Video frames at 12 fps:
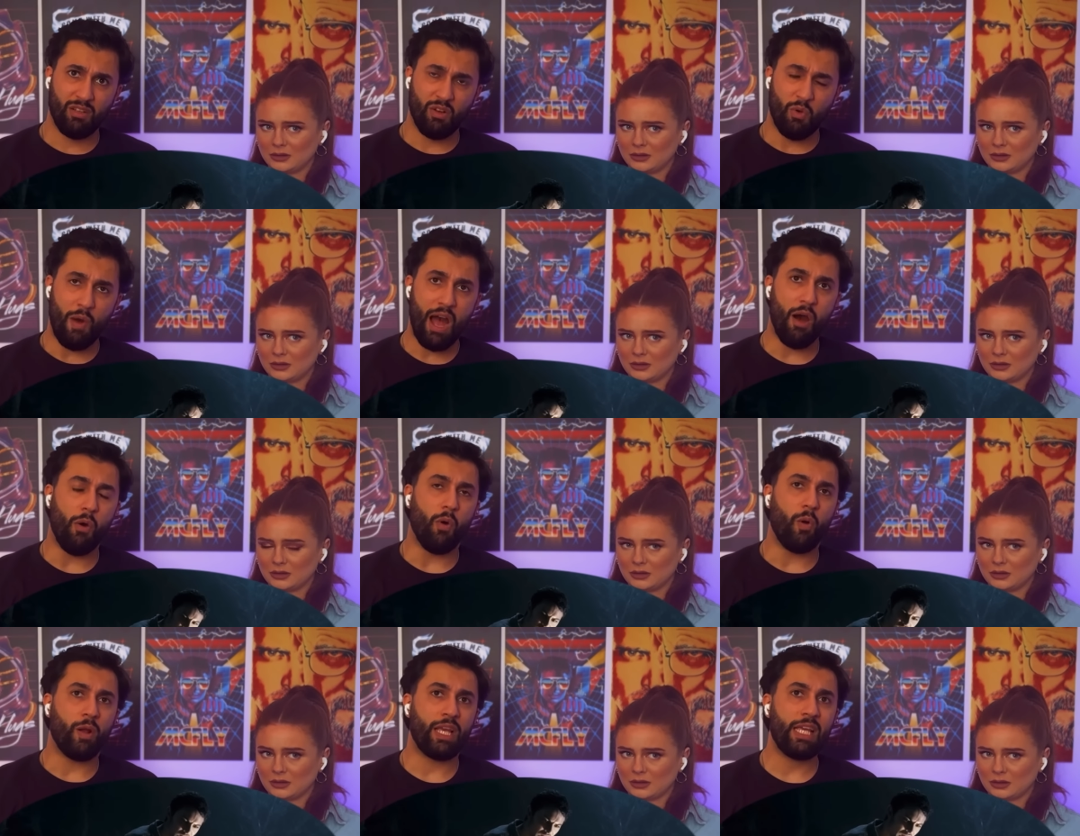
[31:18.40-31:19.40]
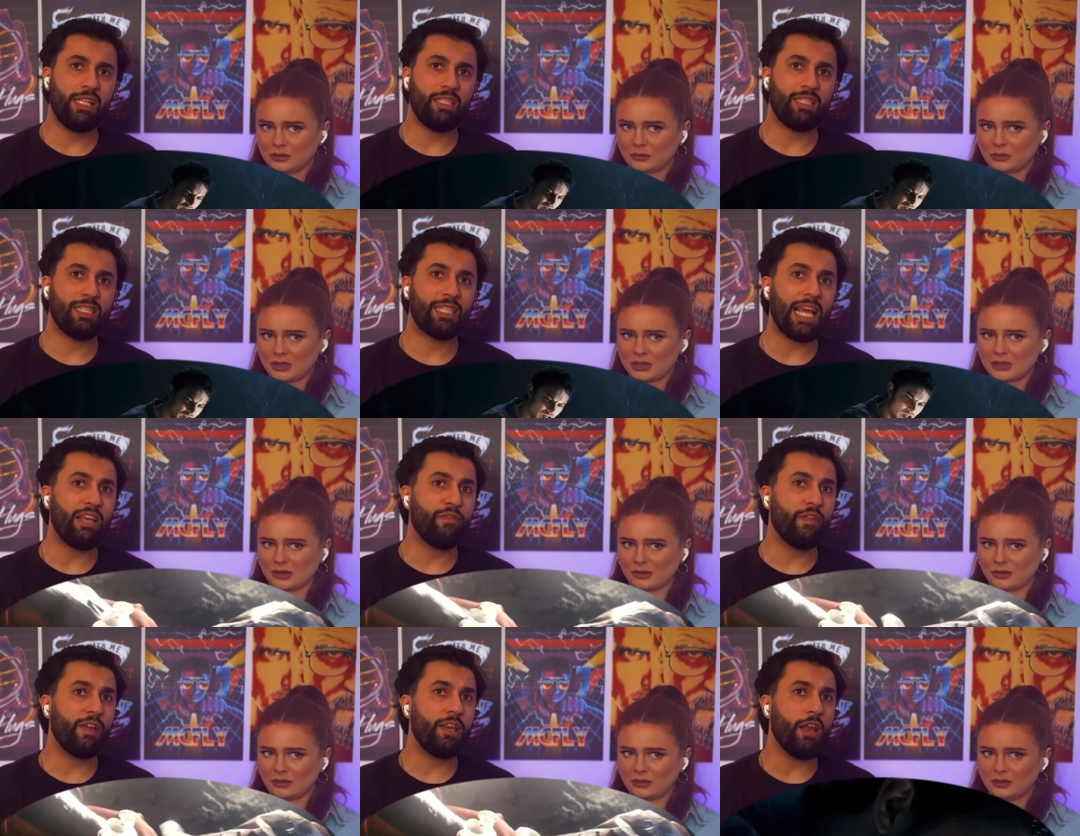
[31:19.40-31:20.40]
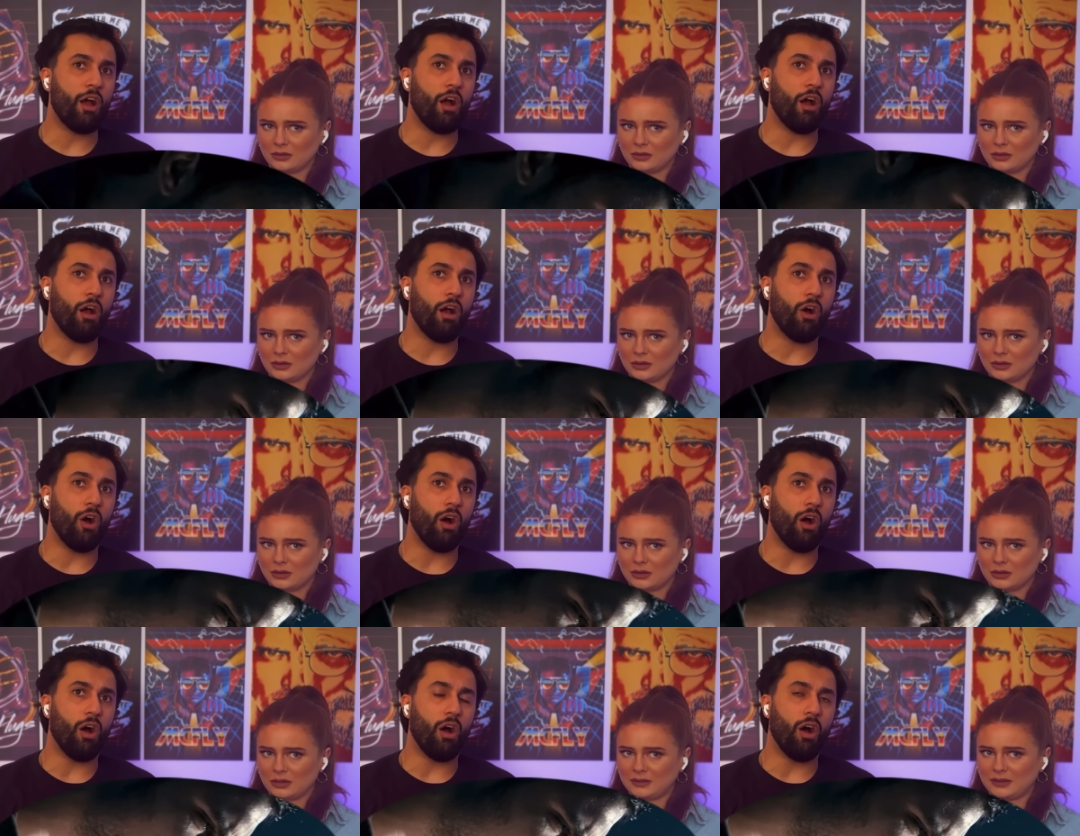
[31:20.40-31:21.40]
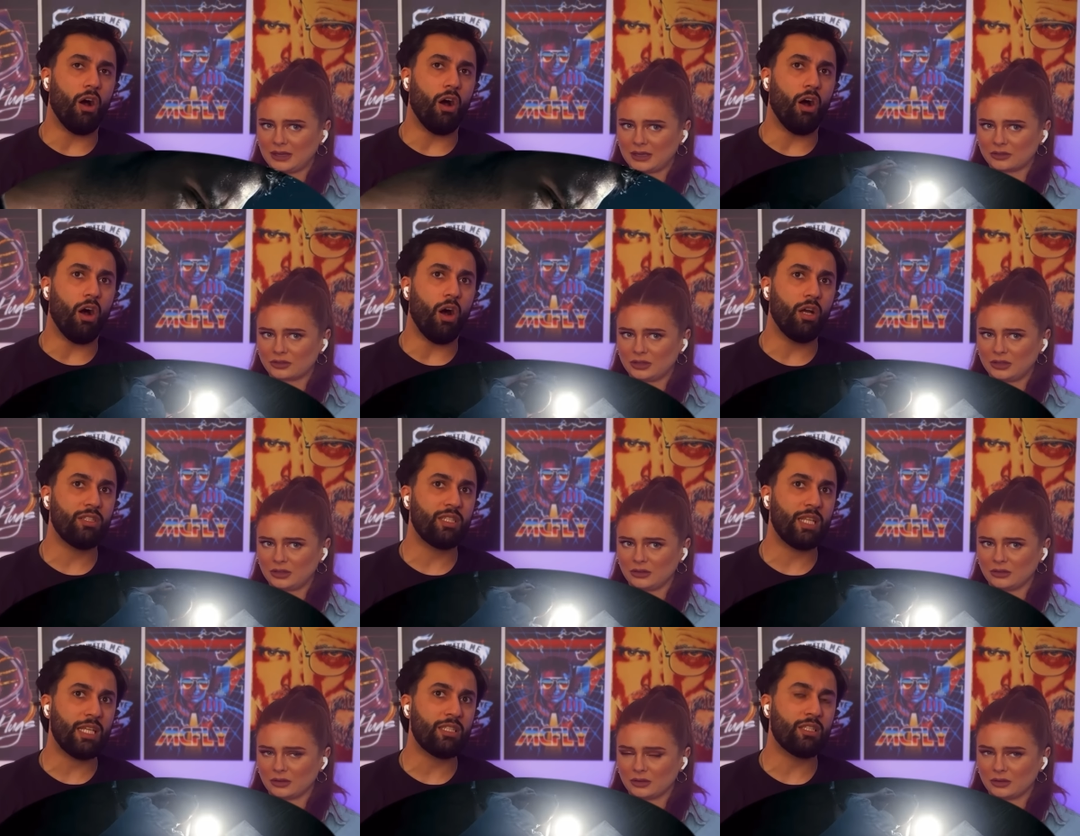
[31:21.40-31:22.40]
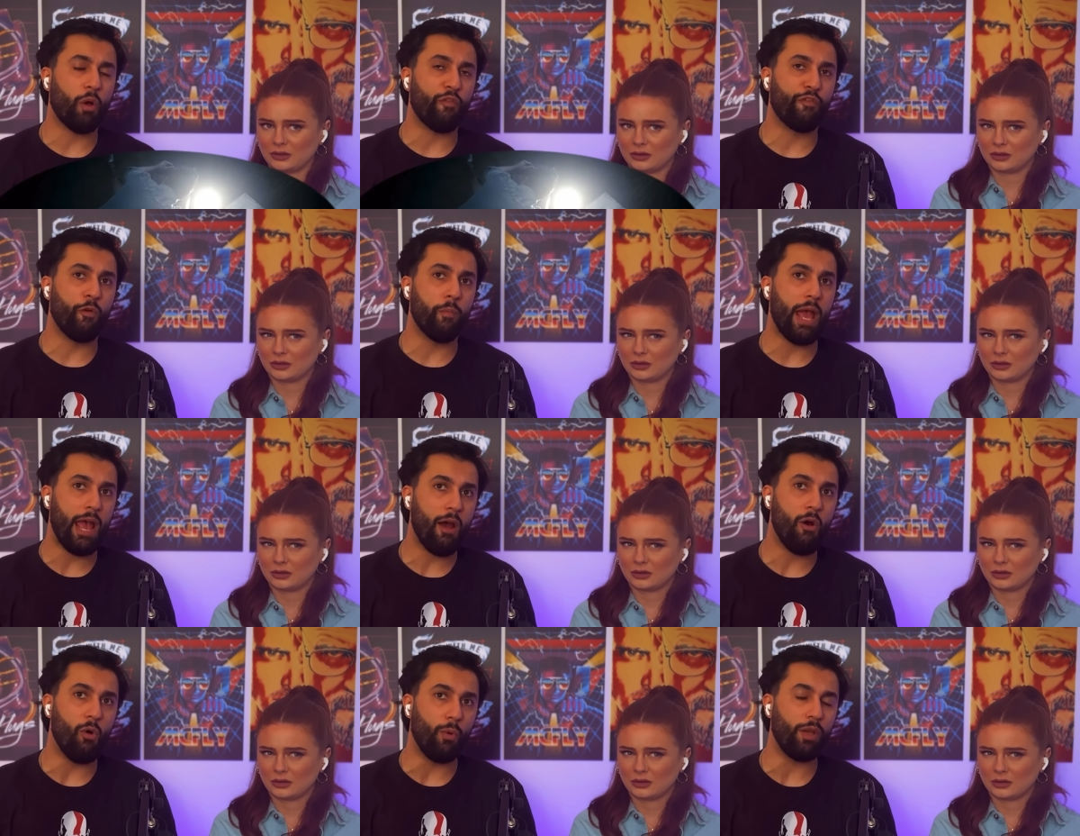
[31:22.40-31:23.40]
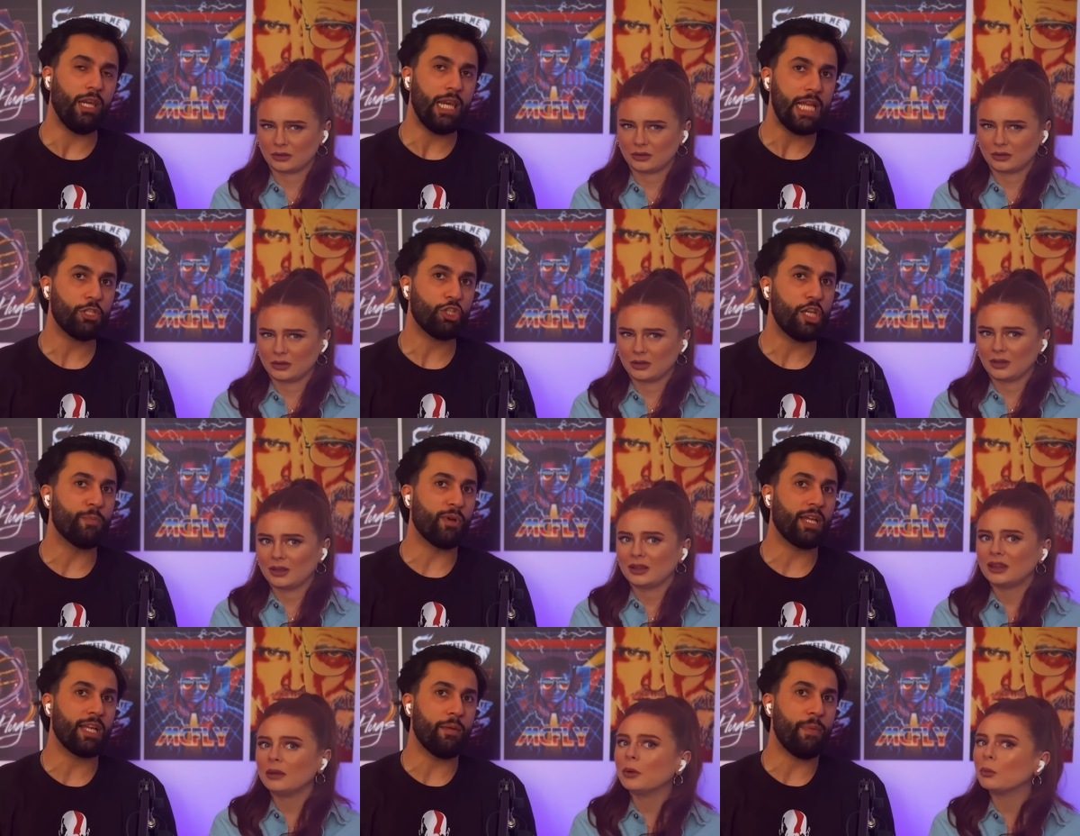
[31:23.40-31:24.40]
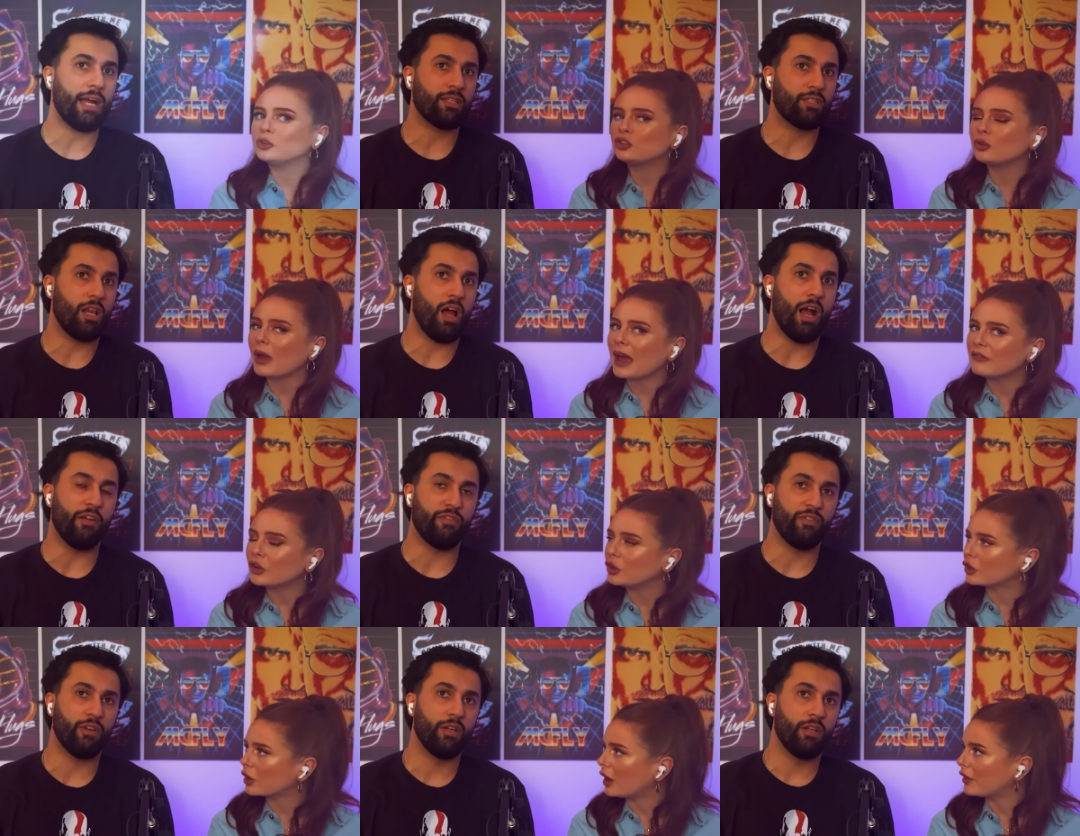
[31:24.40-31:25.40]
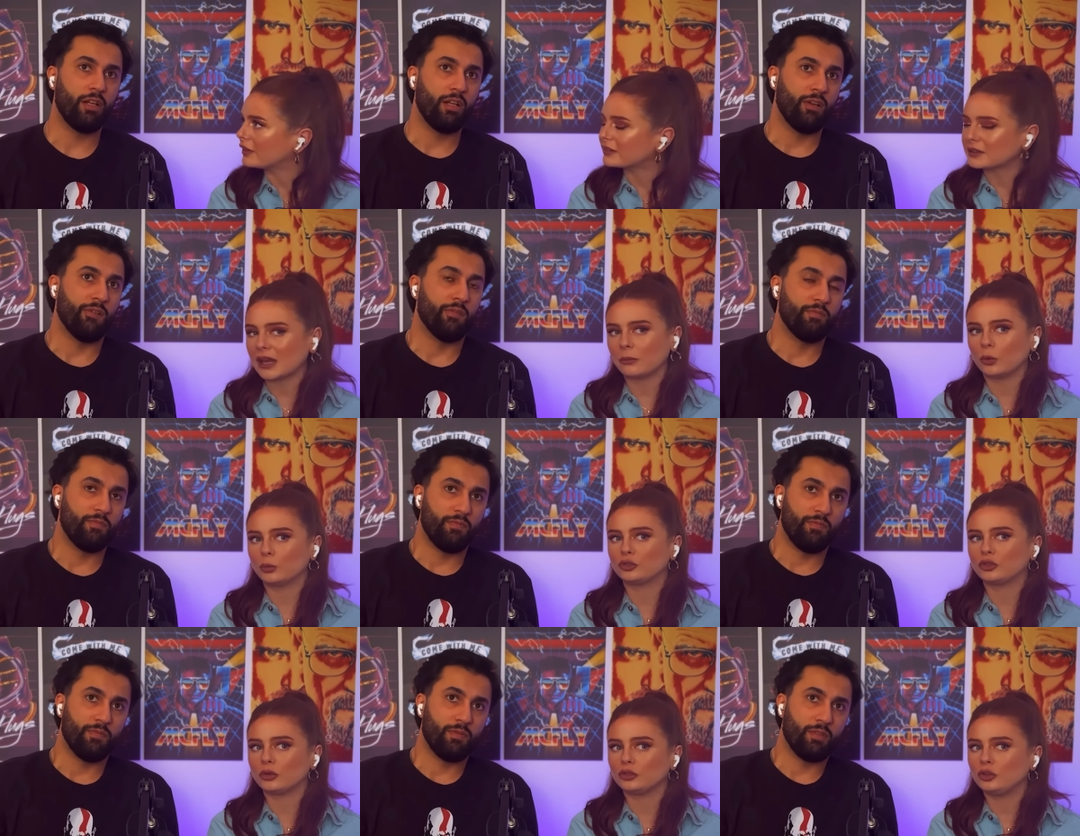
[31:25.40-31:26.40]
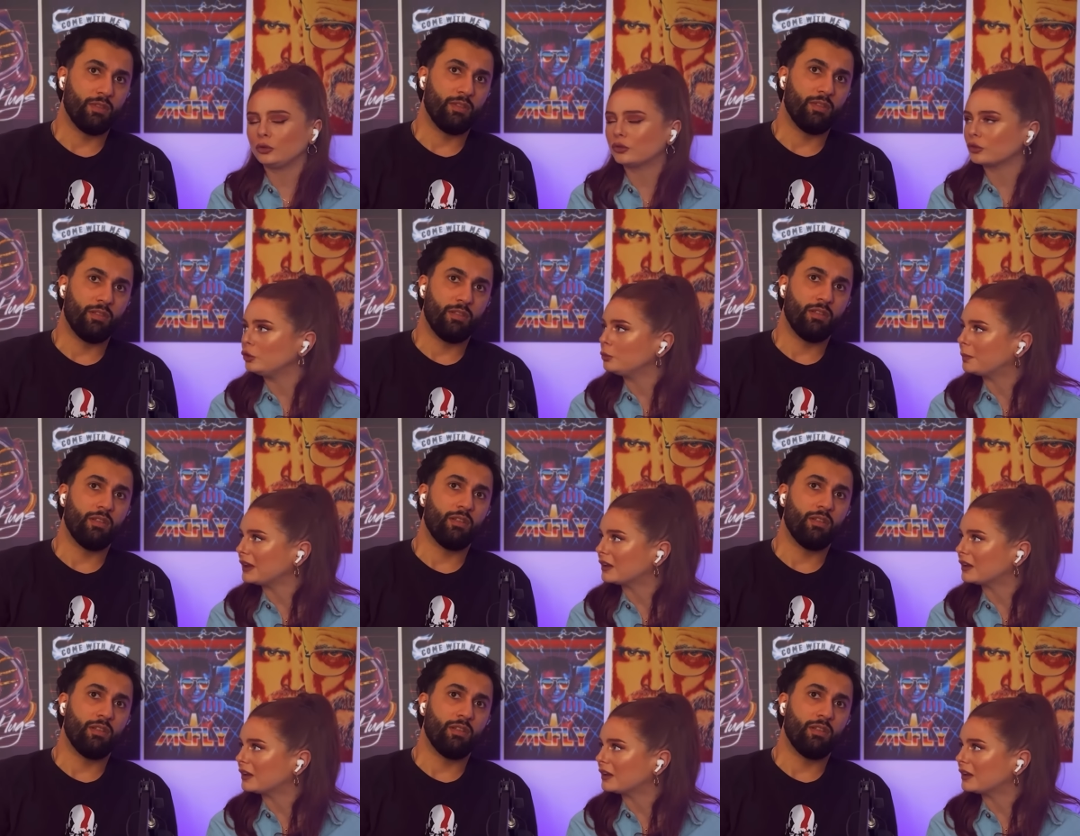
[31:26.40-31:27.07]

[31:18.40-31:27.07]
Speaker 1: Wow. He's saving...
Speaker 2: Is he
Speaker 1: actually her sister from hell, literally bringing
Speaker 2: her back to life? Would you ever look at her the same, or would you'd be